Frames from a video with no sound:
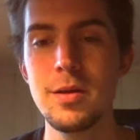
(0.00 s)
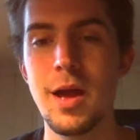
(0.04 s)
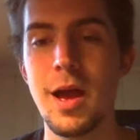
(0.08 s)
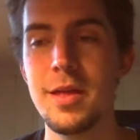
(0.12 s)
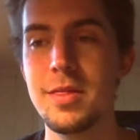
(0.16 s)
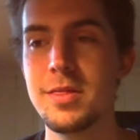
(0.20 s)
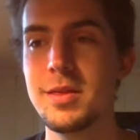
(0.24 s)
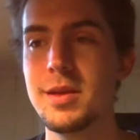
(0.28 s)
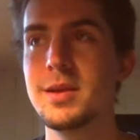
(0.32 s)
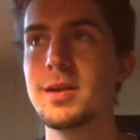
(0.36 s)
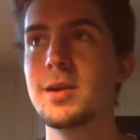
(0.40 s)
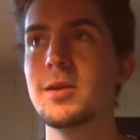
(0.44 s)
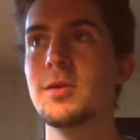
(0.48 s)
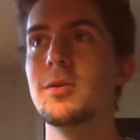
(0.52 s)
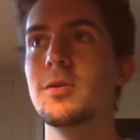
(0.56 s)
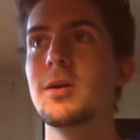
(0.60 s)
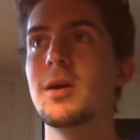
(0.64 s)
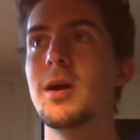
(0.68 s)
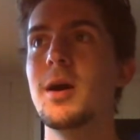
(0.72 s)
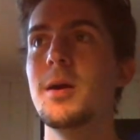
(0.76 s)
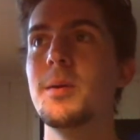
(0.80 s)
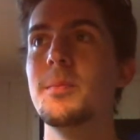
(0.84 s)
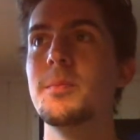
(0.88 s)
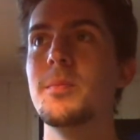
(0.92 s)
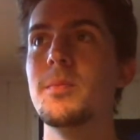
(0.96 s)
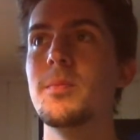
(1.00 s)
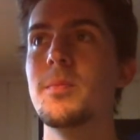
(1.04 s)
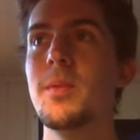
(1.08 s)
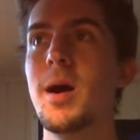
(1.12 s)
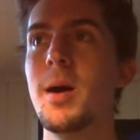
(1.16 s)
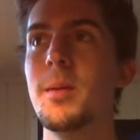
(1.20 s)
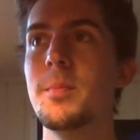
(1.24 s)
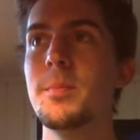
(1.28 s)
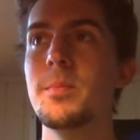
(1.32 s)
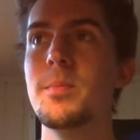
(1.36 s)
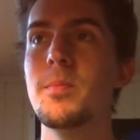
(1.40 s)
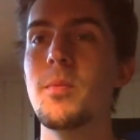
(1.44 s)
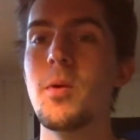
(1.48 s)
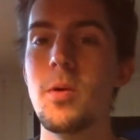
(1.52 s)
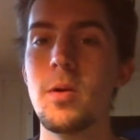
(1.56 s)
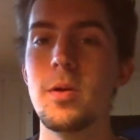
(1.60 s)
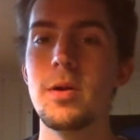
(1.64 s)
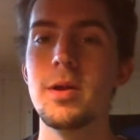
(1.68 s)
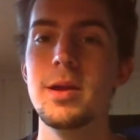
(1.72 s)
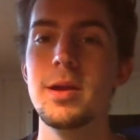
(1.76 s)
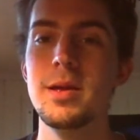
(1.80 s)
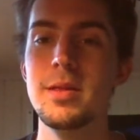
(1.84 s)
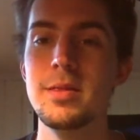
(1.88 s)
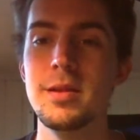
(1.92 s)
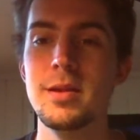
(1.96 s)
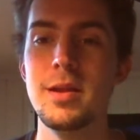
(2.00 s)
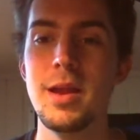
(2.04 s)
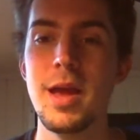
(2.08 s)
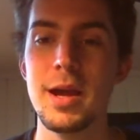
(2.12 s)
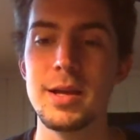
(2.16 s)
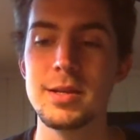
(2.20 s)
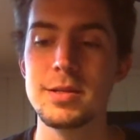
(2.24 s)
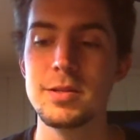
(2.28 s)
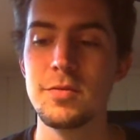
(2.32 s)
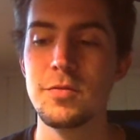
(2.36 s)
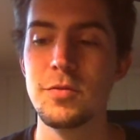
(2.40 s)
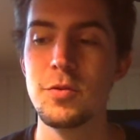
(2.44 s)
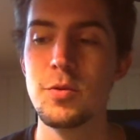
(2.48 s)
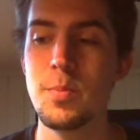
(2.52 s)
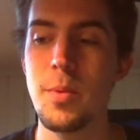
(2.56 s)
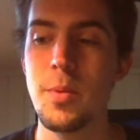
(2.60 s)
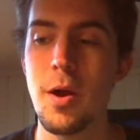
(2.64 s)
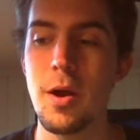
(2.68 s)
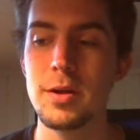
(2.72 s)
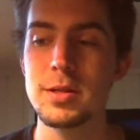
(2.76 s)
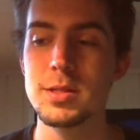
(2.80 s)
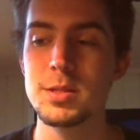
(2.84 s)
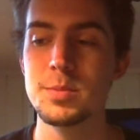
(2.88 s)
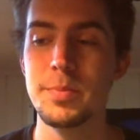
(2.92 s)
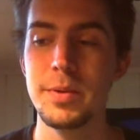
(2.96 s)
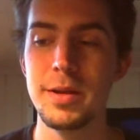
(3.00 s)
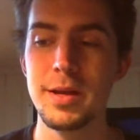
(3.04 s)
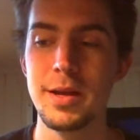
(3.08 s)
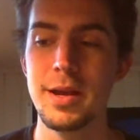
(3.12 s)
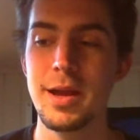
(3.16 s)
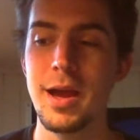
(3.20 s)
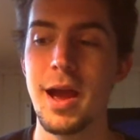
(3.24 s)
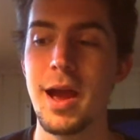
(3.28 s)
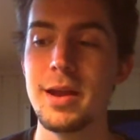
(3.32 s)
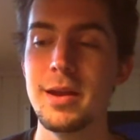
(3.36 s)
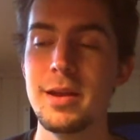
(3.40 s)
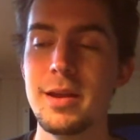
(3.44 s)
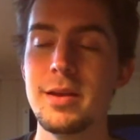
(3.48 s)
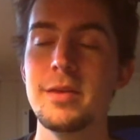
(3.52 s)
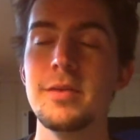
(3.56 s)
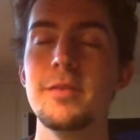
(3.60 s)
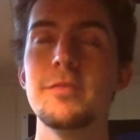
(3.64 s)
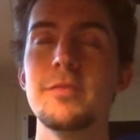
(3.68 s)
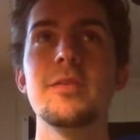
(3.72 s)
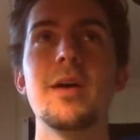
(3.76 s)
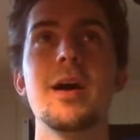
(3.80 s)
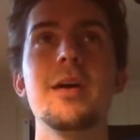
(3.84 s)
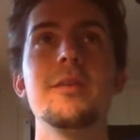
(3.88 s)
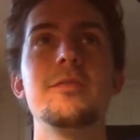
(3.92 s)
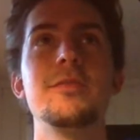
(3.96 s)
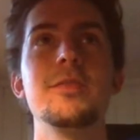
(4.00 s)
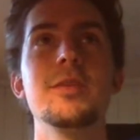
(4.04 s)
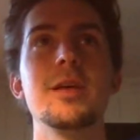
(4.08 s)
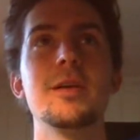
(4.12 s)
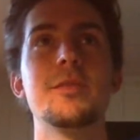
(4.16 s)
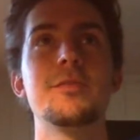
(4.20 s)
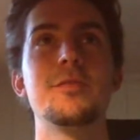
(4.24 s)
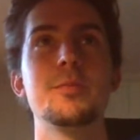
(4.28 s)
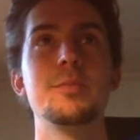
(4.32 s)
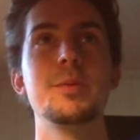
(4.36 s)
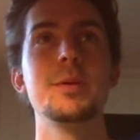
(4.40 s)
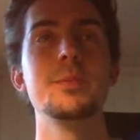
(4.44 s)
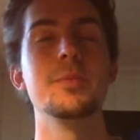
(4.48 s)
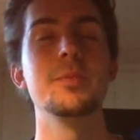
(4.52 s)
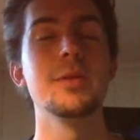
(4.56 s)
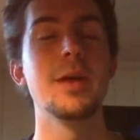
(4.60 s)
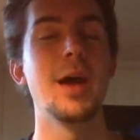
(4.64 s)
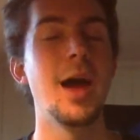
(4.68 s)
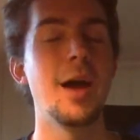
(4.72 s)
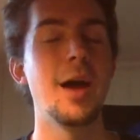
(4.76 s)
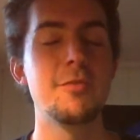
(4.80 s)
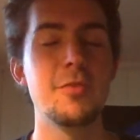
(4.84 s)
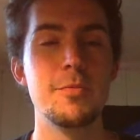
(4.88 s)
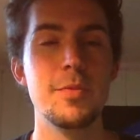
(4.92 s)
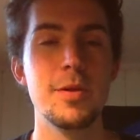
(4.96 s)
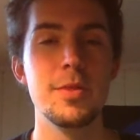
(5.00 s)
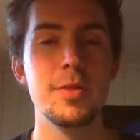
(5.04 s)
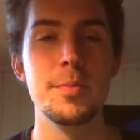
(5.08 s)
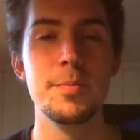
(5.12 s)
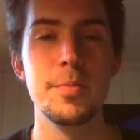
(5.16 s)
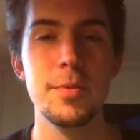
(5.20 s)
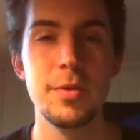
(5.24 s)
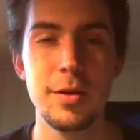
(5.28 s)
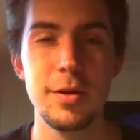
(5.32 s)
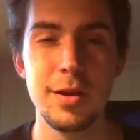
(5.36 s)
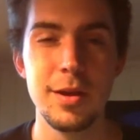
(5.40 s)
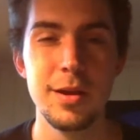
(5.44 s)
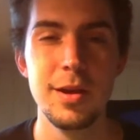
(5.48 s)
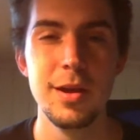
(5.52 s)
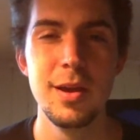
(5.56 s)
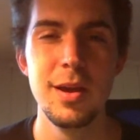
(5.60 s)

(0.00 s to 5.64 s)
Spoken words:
I think it'll come up more in the next few parts, but I feel like for people that haven't read the book,